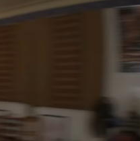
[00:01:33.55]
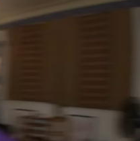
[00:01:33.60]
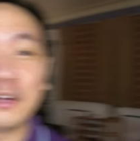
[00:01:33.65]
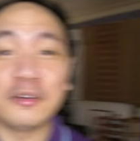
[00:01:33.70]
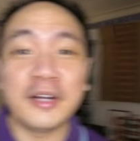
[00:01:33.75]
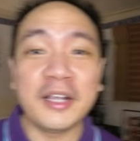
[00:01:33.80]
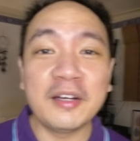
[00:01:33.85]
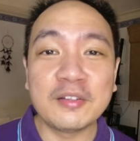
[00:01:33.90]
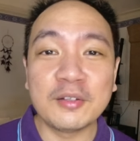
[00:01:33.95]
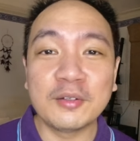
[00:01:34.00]

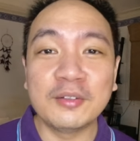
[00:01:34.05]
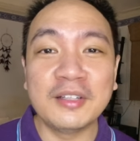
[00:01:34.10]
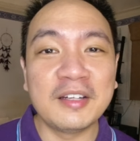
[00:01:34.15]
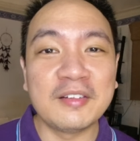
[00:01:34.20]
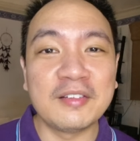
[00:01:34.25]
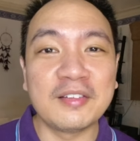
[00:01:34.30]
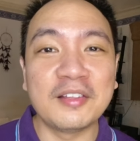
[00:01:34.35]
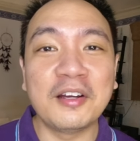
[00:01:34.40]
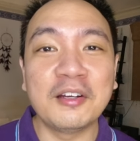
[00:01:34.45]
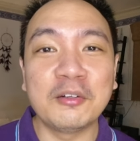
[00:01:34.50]
All right, so
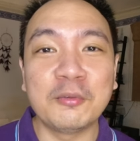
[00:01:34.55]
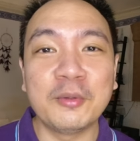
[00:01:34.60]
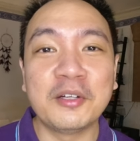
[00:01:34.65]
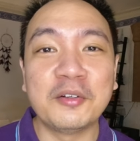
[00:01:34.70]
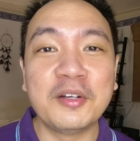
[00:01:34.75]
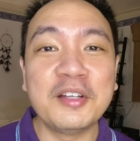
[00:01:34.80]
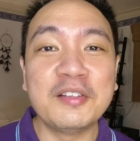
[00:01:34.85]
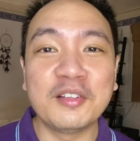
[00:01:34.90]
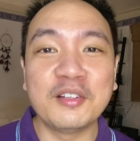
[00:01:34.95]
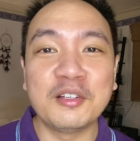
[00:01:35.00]
let's start
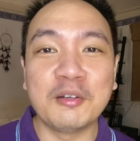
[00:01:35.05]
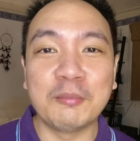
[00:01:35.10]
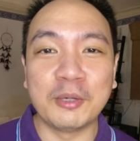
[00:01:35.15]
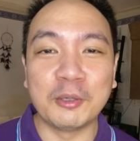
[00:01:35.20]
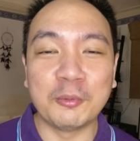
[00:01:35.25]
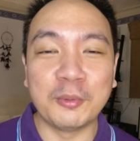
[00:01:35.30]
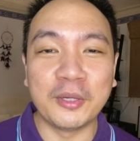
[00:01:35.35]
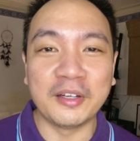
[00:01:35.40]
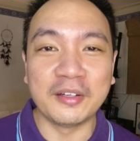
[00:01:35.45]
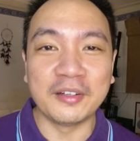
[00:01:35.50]
with reason
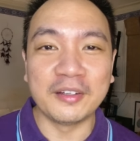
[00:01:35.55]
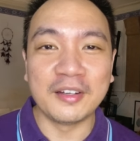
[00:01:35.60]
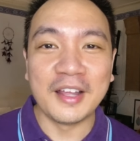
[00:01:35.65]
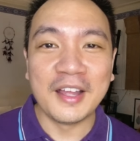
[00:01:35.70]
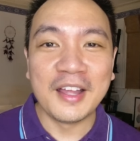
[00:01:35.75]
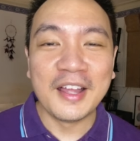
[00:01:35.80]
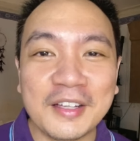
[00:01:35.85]
number one.